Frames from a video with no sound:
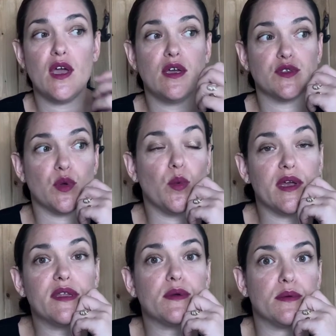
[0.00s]
So one
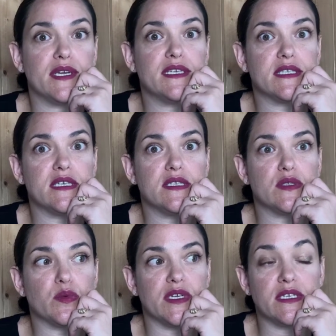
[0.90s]
of the
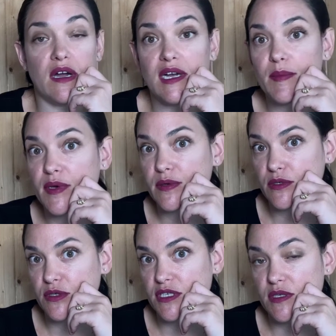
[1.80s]
reasons we talk about
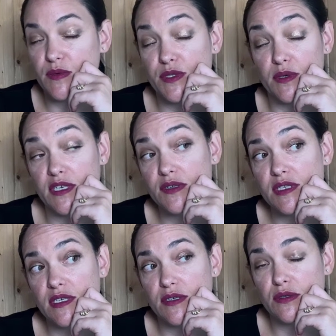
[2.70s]
nutrition, we're so
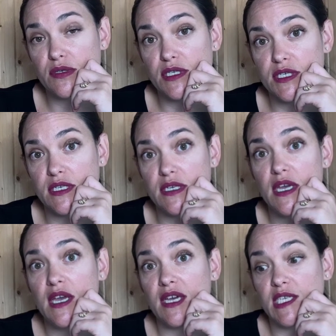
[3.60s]
interested in nutrition,
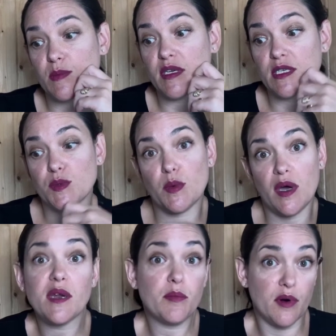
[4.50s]
is because we want
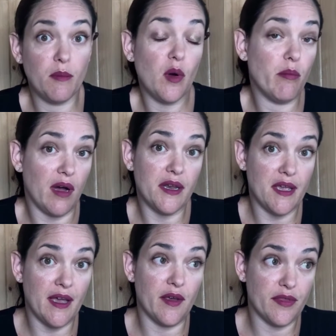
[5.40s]
to promote body
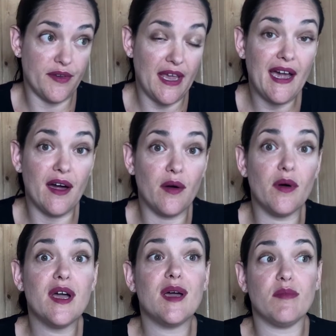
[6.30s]
health now,
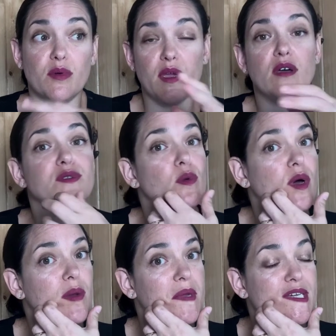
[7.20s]
but we also
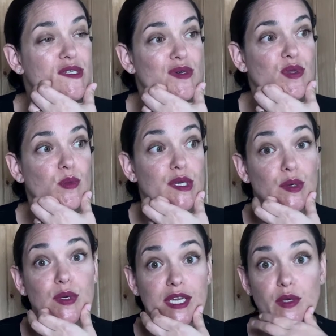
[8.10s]
want to make sure that we
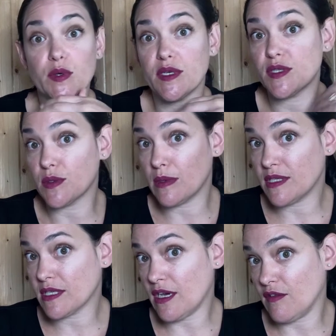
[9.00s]
don't increase the
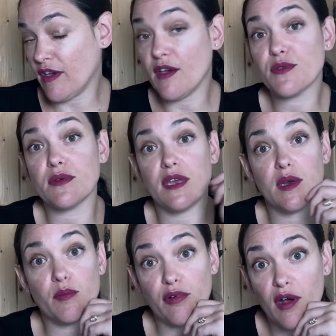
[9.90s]
risk of
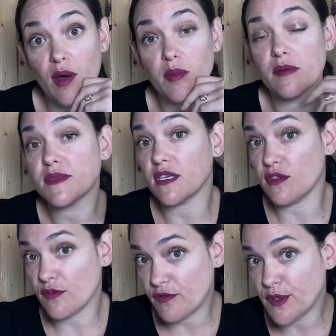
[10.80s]
health-related problems in
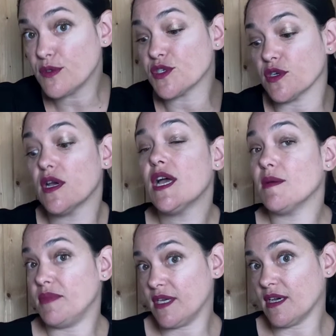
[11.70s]
the future
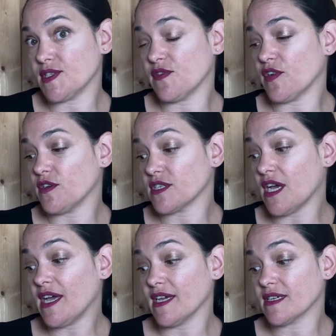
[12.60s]
because of our
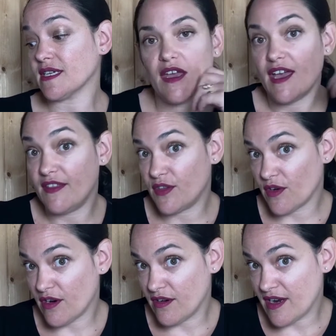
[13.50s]
diet. And there
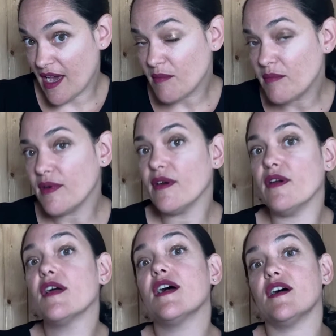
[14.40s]
are a
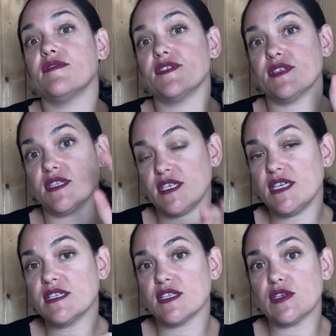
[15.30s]
number of
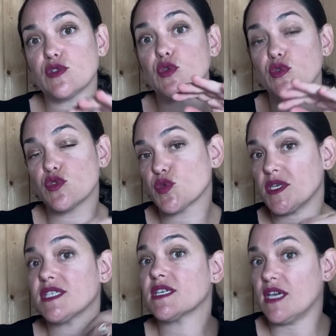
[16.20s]
diseases whose
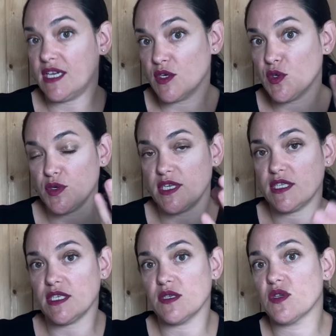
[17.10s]
risk
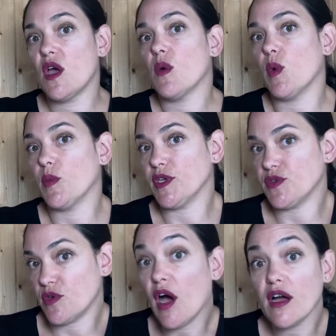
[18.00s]
increases when we do
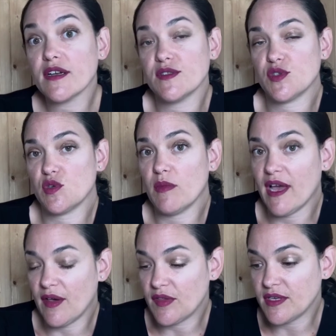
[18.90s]
not consume a
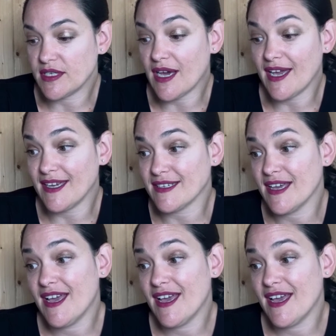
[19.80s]
healthy diet.